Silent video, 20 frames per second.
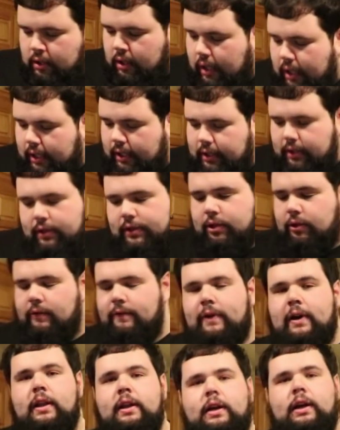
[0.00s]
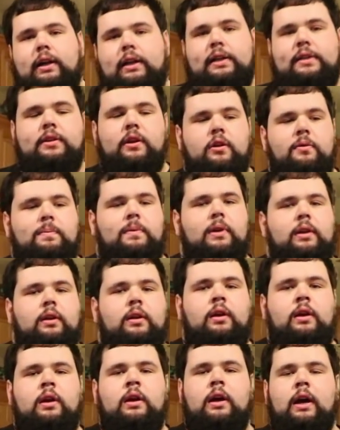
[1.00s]
All right, so we finally got this
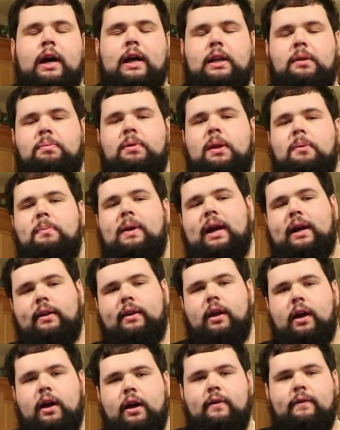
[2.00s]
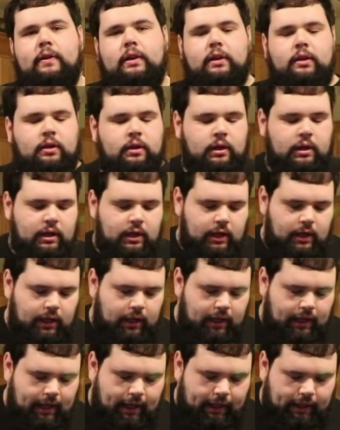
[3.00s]
open. I had to put it back in the oven,
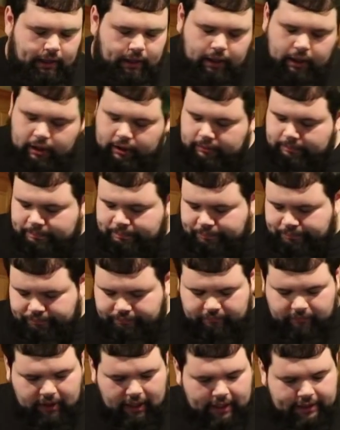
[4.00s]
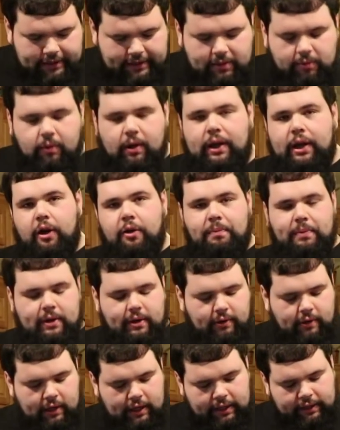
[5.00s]
and I just wasn't
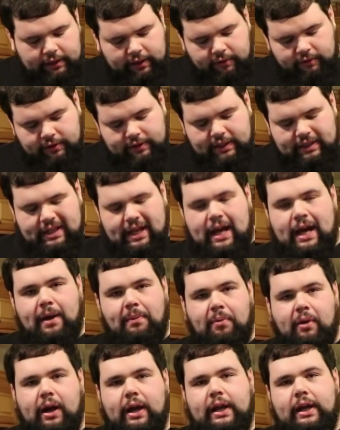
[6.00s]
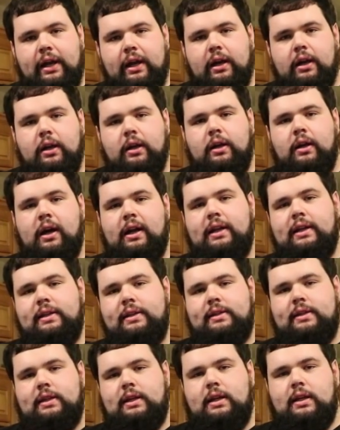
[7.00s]
opening it right. There was a tab right here I
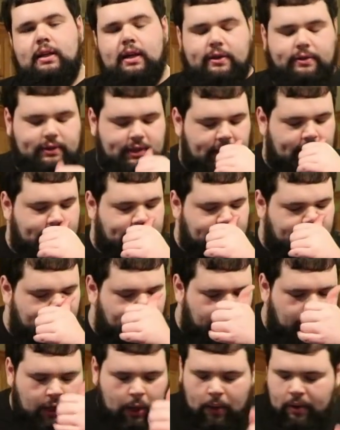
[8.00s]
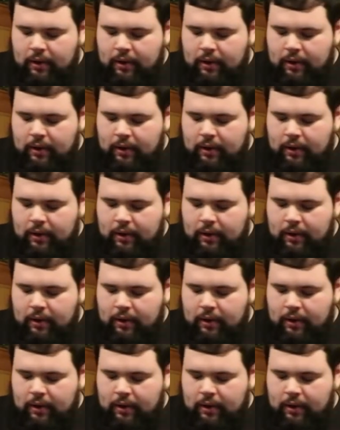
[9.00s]
didn't see that was catching it.